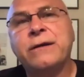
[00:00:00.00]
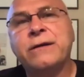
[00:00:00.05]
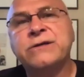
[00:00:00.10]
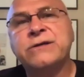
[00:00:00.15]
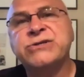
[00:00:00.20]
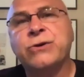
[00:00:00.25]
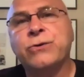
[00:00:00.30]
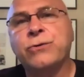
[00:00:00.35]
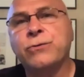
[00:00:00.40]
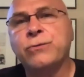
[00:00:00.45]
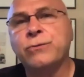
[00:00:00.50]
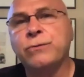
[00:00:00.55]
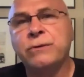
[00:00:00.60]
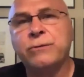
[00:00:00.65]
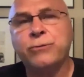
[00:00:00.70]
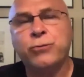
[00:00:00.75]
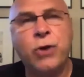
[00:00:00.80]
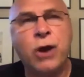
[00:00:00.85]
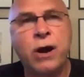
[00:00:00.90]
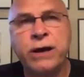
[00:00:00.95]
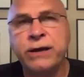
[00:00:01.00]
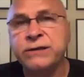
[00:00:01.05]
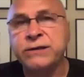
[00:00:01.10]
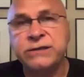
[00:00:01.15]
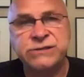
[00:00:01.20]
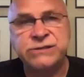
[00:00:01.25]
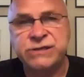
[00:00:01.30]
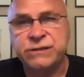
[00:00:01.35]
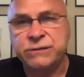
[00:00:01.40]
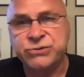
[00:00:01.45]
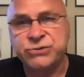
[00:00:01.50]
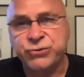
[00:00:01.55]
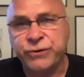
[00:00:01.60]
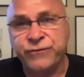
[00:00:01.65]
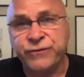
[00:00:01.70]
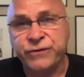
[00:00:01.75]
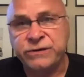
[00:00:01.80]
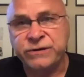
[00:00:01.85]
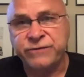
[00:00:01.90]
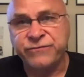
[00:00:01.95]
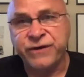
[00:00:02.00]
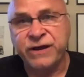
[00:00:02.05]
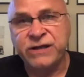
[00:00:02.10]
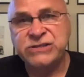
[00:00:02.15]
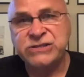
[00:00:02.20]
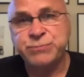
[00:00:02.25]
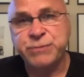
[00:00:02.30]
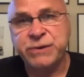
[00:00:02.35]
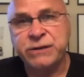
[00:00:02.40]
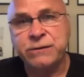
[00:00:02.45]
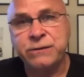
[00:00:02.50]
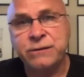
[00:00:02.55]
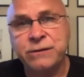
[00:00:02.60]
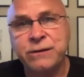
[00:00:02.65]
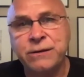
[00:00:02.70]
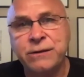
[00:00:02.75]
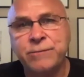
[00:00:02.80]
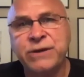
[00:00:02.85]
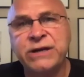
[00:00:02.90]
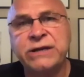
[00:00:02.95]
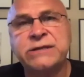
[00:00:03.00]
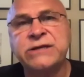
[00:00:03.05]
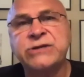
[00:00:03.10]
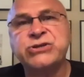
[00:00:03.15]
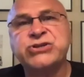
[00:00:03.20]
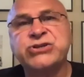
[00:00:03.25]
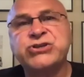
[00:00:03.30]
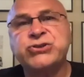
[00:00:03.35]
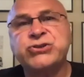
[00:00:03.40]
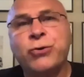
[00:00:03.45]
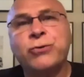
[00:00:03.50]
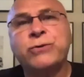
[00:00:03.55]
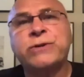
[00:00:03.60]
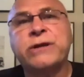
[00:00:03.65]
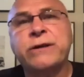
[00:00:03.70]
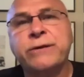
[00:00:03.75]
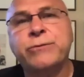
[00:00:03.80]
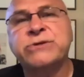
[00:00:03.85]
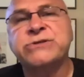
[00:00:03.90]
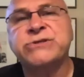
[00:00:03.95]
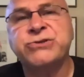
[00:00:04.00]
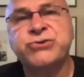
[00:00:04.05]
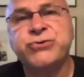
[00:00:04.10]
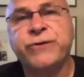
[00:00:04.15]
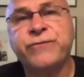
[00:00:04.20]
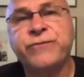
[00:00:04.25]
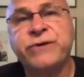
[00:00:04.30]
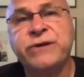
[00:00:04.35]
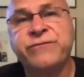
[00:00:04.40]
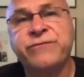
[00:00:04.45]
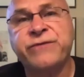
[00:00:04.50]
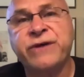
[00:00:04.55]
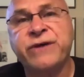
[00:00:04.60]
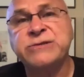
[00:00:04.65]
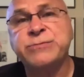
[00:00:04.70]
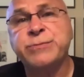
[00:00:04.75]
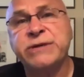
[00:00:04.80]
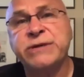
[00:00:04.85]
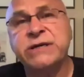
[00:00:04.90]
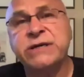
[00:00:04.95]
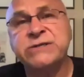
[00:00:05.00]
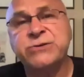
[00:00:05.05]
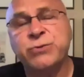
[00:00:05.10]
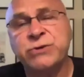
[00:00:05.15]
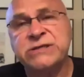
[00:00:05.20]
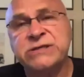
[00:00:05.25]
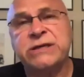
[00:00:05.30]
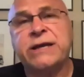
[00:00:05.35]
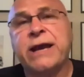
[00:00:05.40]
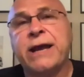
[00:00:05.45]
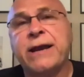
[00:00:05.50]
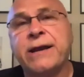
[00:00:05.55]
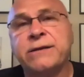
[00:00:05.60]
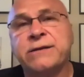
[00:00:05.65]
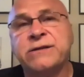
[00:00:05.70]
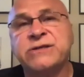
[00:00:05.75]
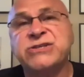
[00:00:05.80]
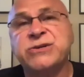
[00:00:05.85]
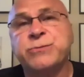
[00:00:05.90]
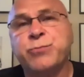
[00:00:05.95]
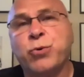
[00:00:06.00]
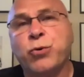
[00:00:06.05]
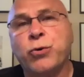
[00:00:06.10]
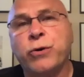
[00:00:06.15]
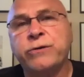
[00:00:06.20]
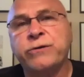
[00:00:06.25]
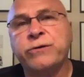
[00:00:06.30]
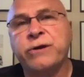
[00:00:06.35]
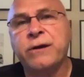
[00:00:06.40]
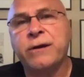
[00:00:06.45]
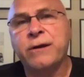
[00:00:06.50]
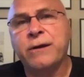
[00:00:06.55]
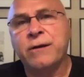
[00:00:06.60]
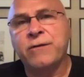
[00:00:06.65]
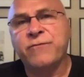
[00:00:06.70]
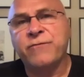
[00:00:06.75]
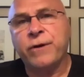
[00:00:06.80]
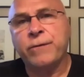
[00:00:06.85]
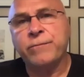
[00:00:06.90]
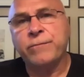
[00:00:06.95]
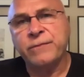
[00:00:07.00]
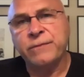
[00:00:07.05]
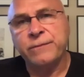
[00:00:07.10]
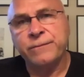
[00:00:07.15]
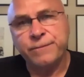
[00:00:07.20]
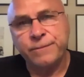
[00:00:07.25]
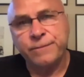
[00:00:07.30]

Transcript: So Ryan is a terrific defenseman, but it didn't show that he was a terrific defenseman because he wasn't getting support from